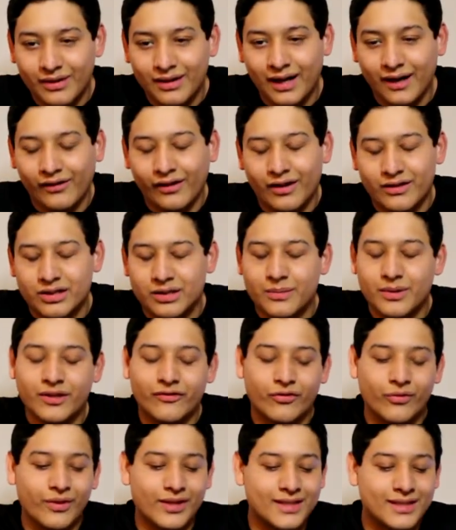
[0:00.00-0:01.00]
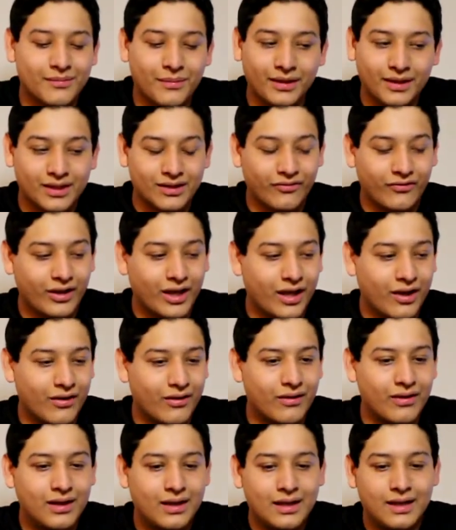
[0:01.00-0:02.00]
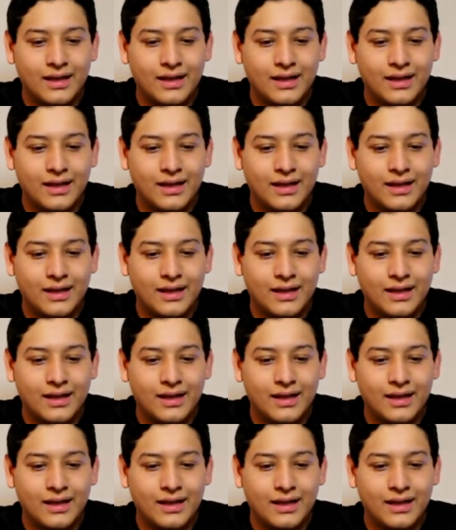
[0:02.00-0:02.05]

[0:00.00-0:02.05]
I thought of so many different ways to make this video